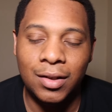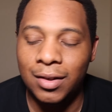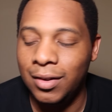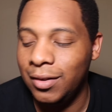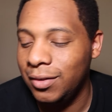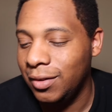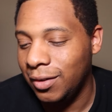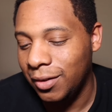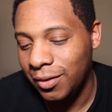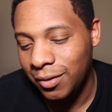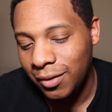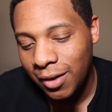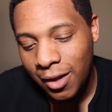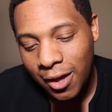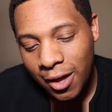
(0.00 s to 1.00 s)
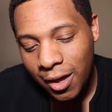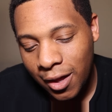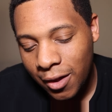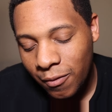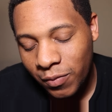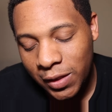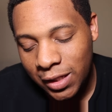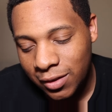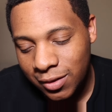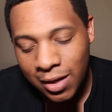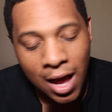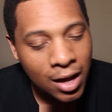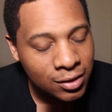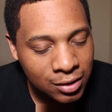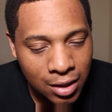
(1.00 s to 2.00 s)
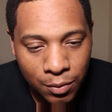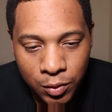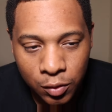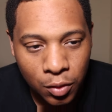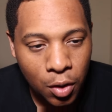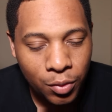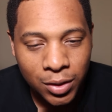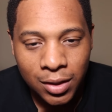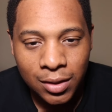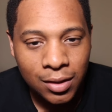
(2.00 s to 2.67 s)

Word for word: you know, these concepts thrown